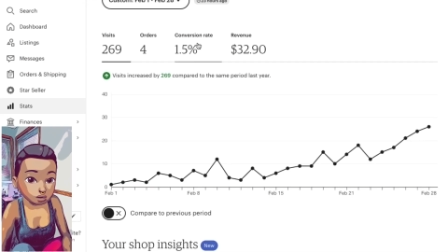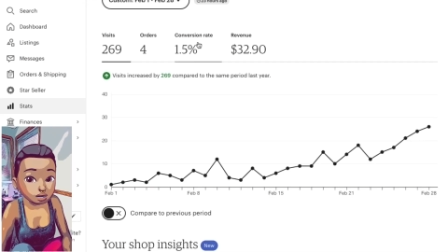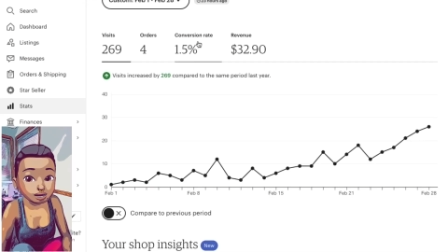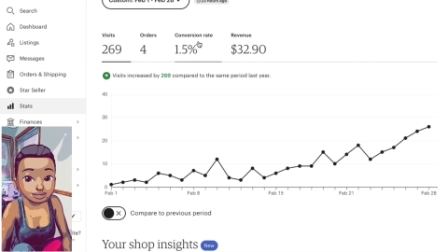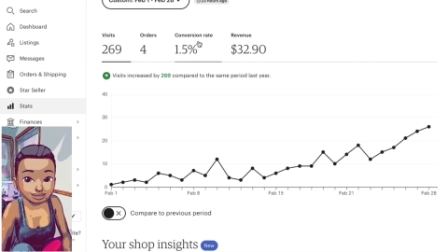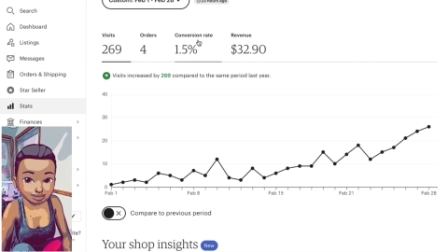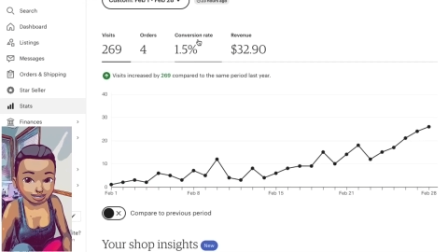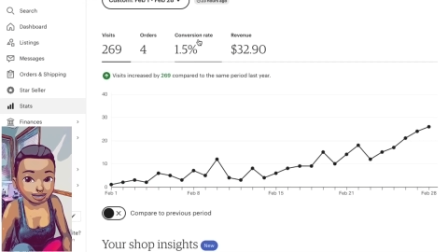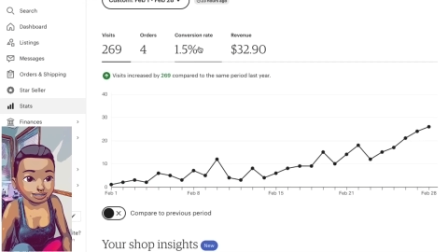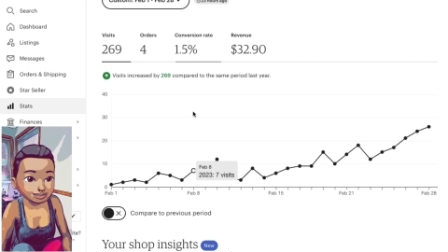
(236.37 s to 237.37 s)
is
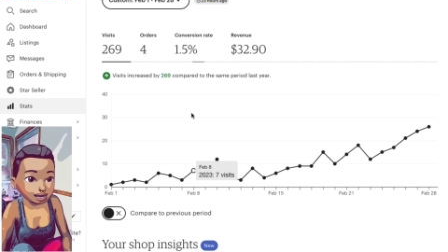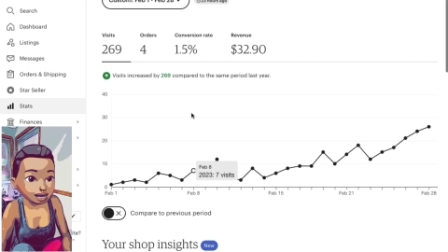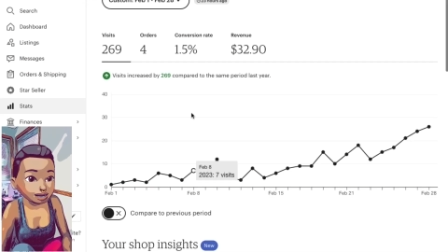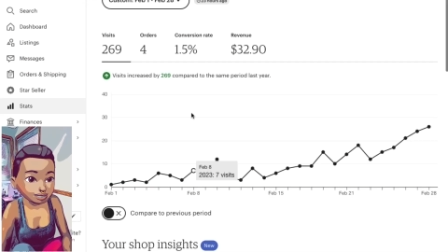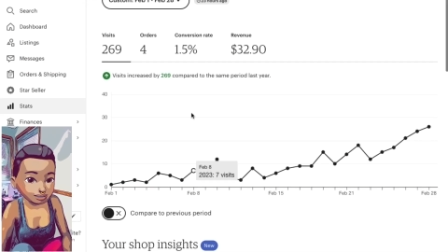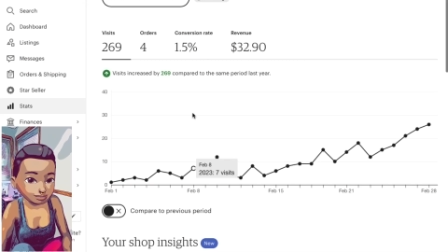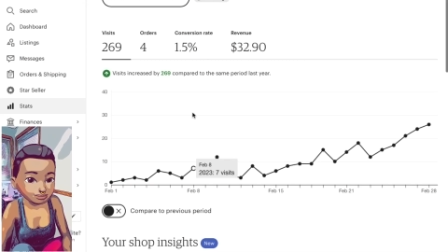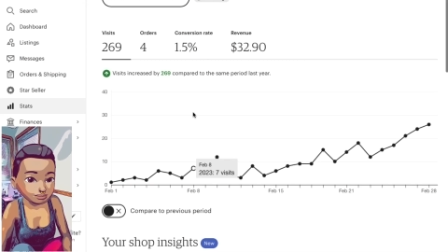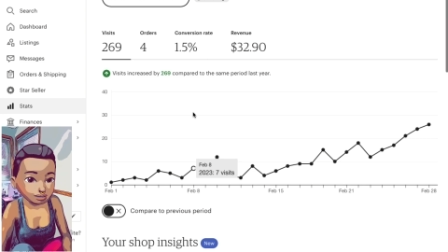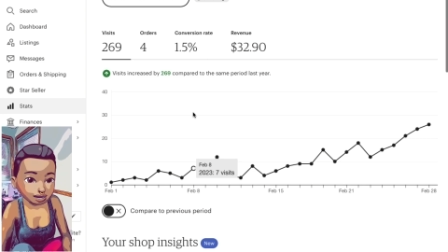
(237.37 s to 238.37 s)
looking nice.
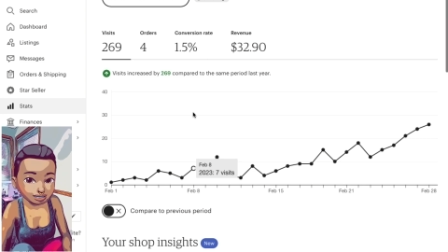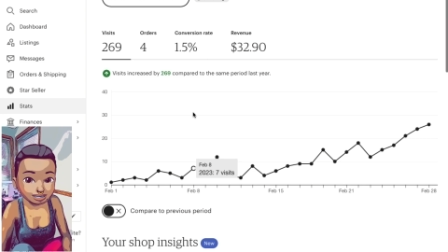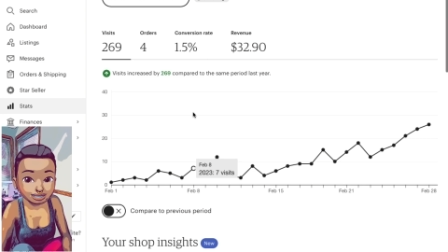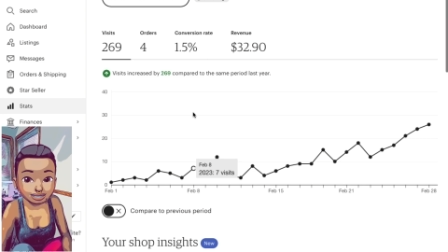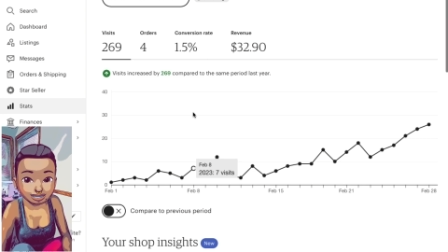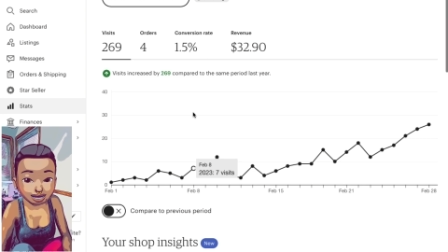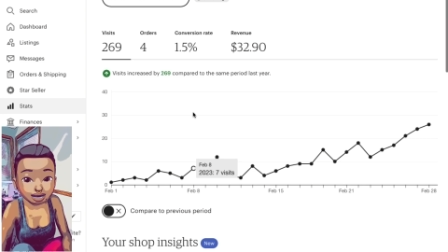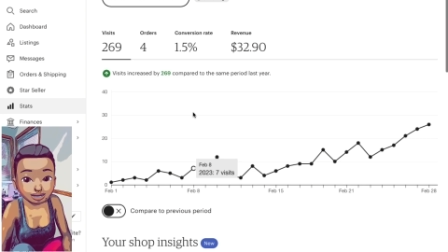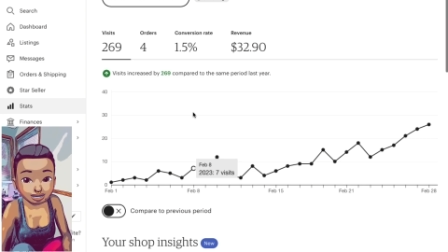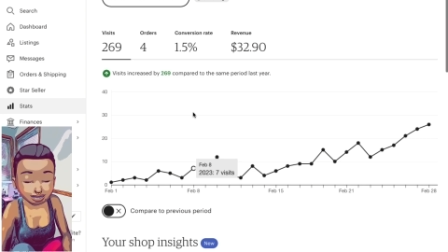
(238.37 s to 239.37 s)
Okay, this is
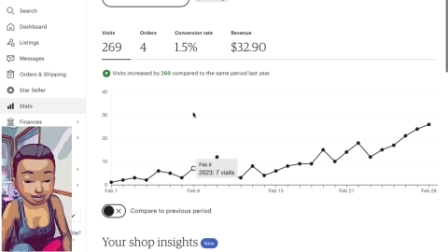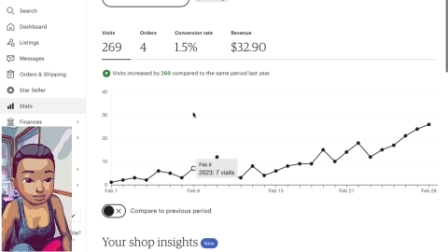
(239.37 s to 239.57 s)
technically,